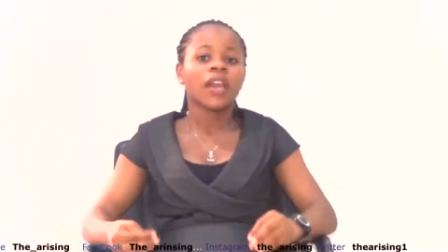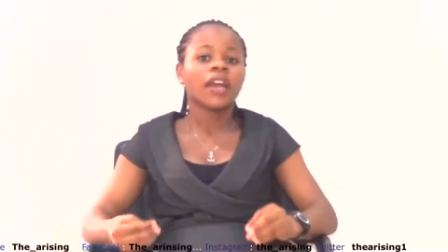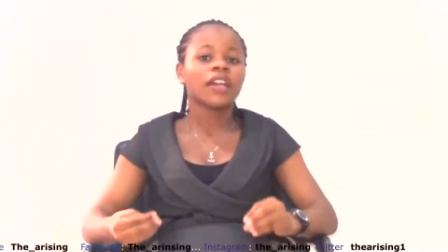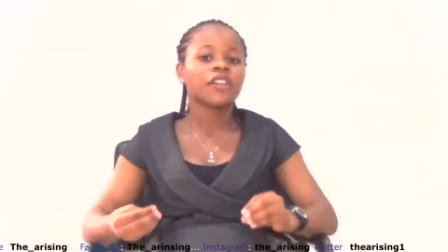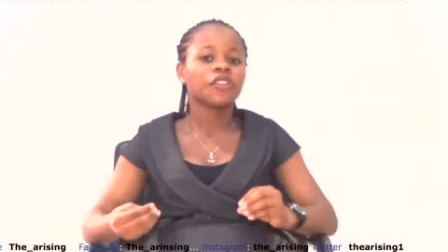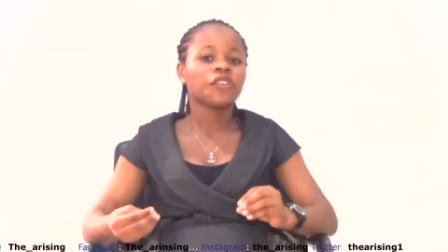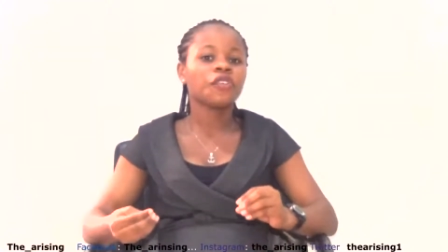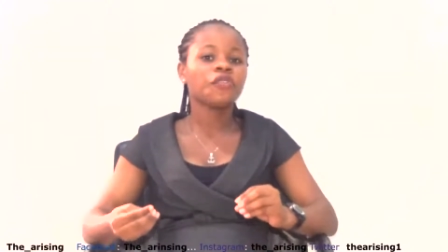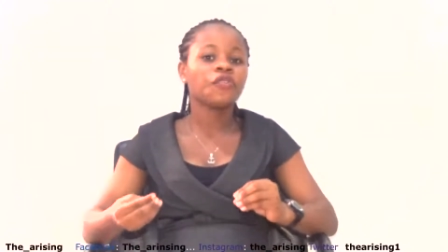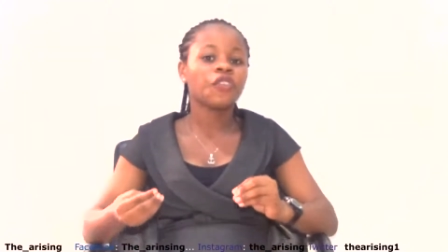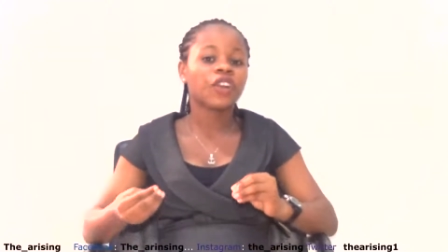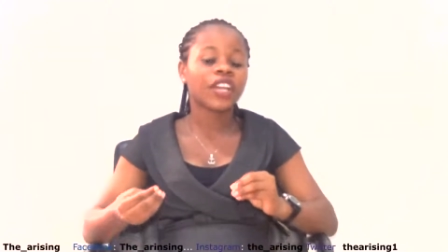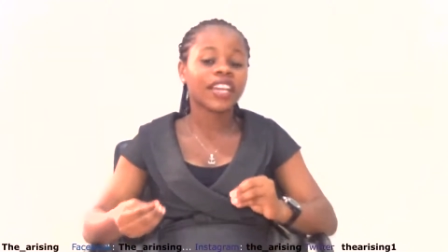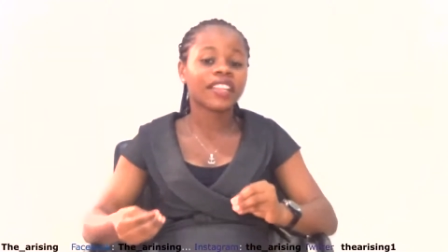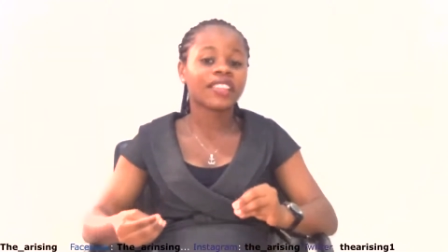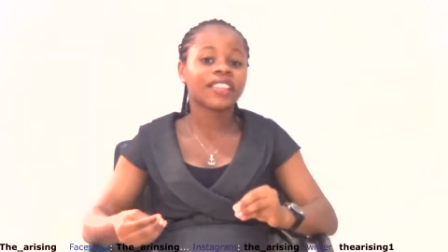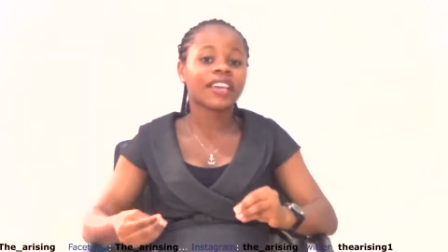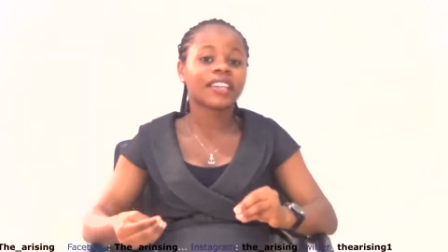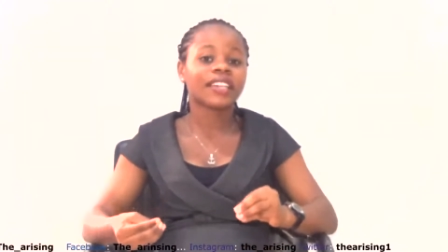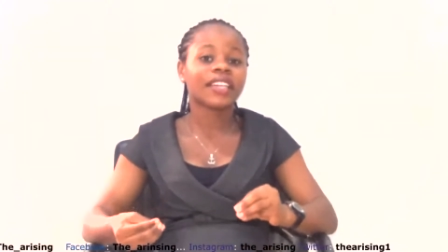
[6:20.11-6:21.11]
And don't
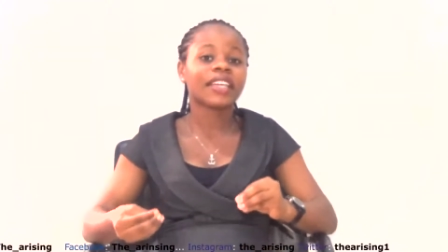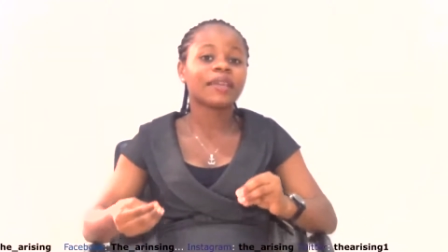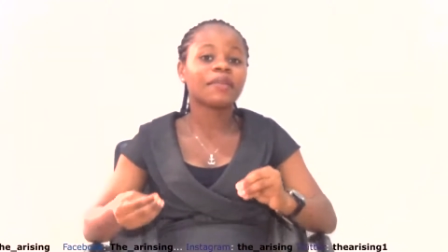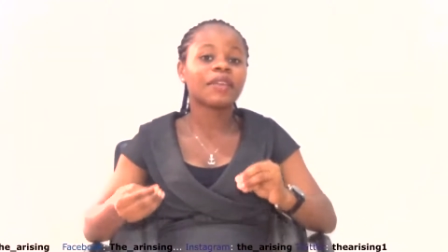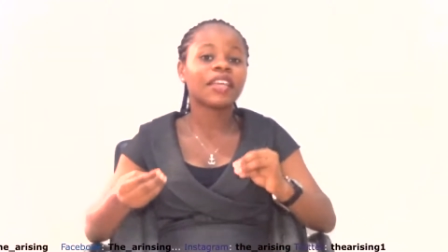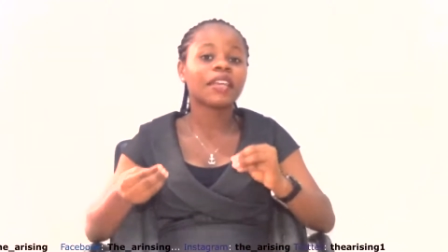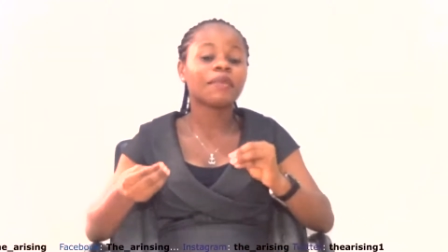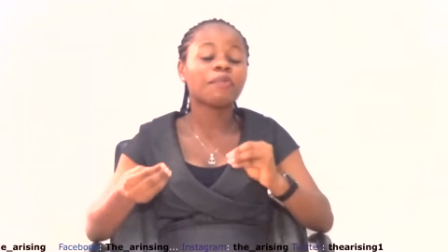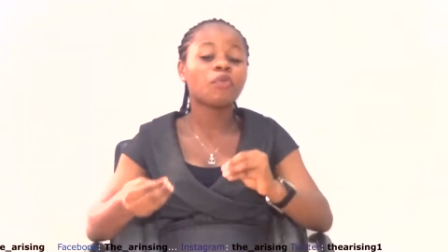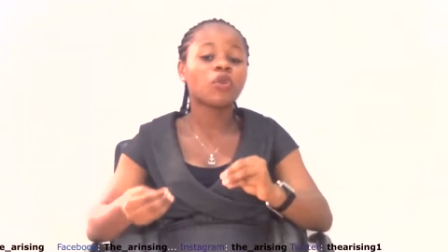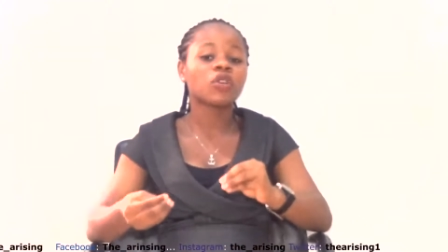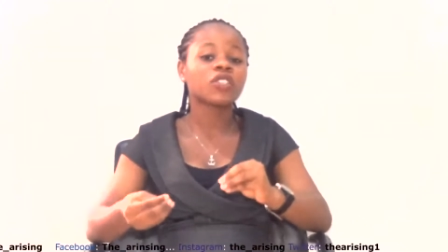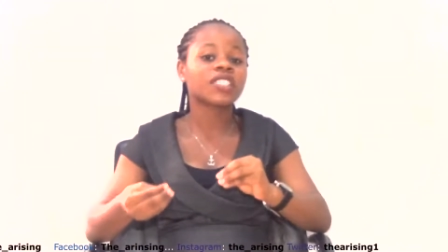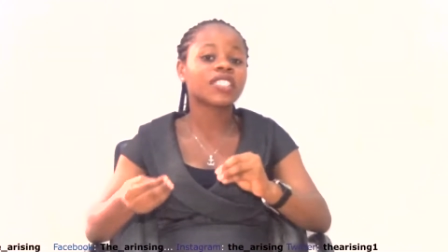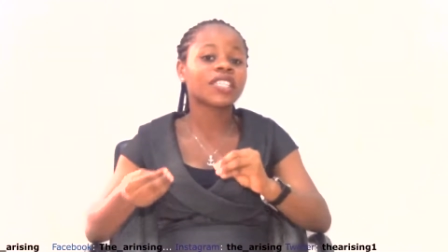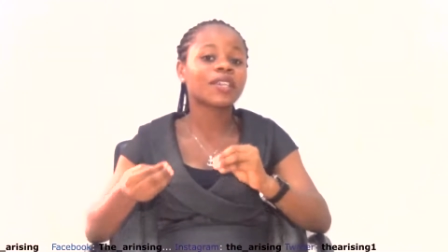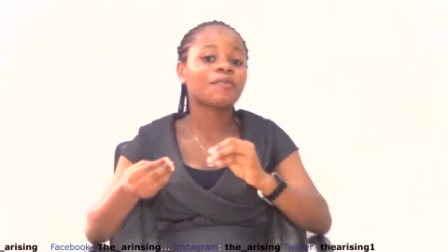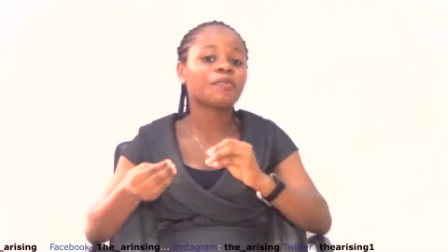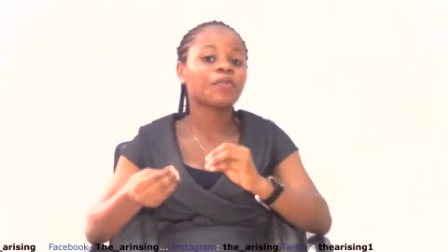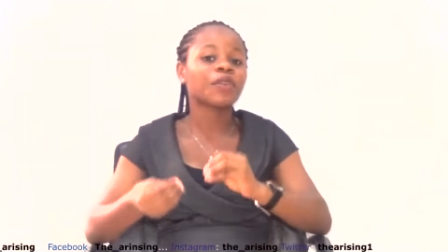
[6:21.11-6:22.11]
forget that the most
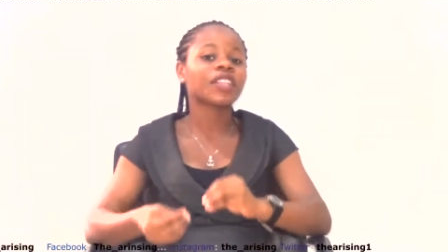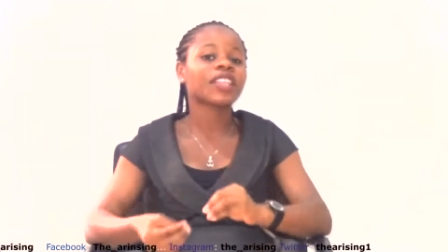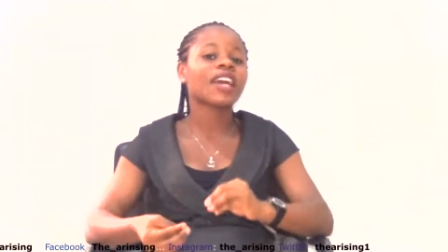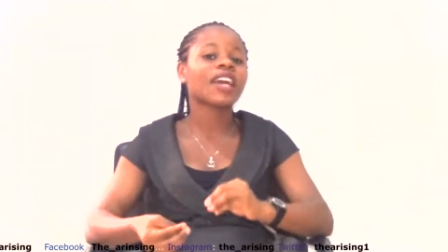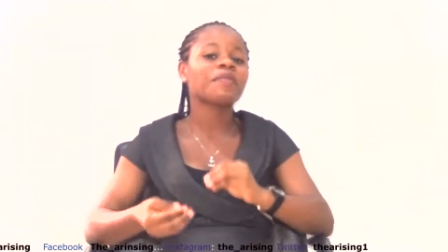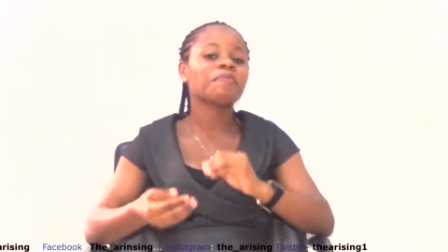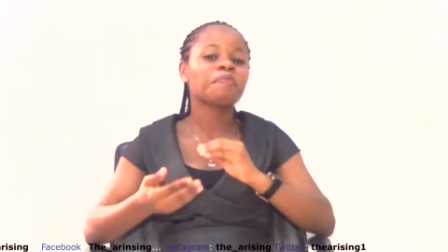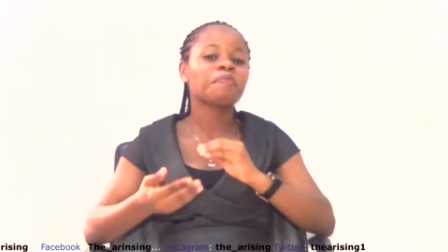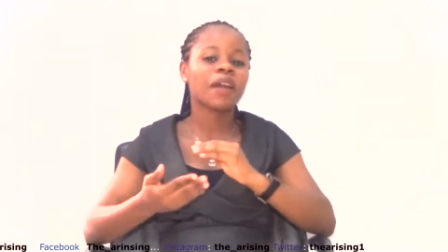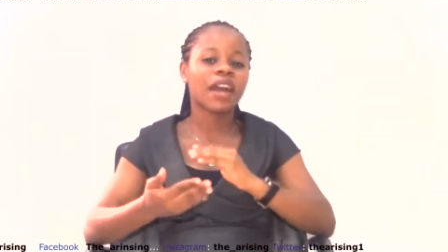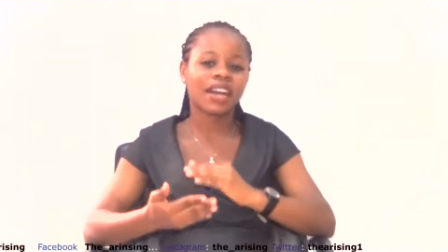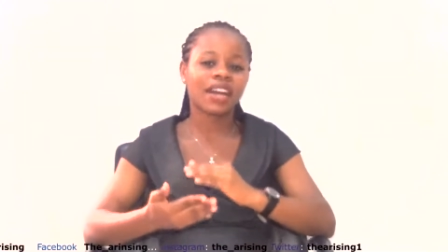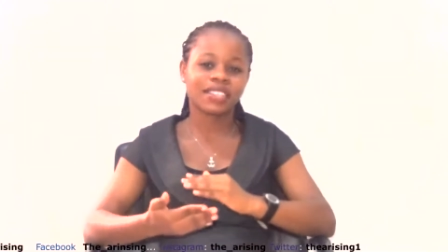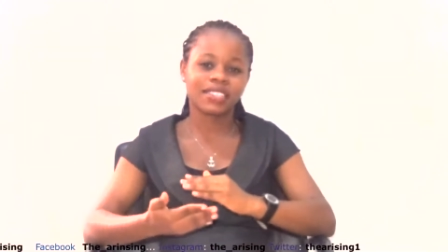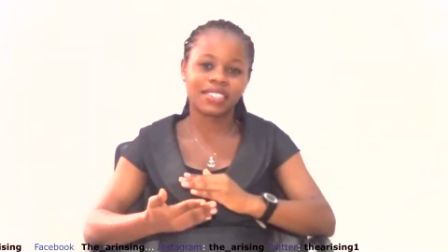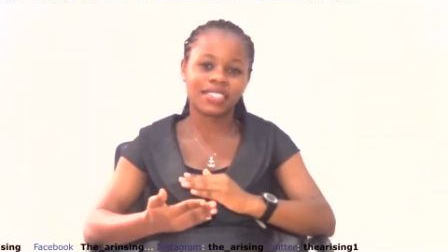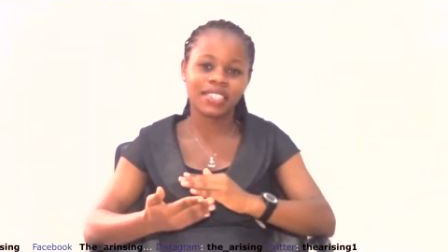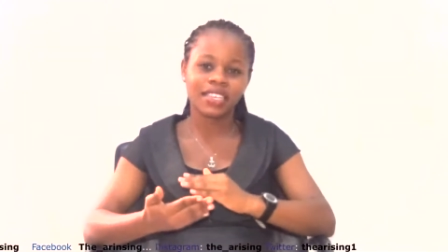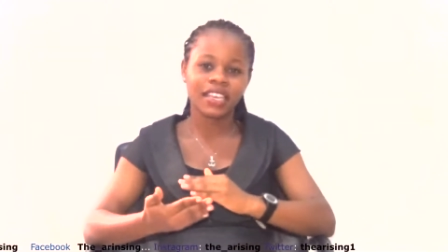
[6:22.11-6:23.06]
important part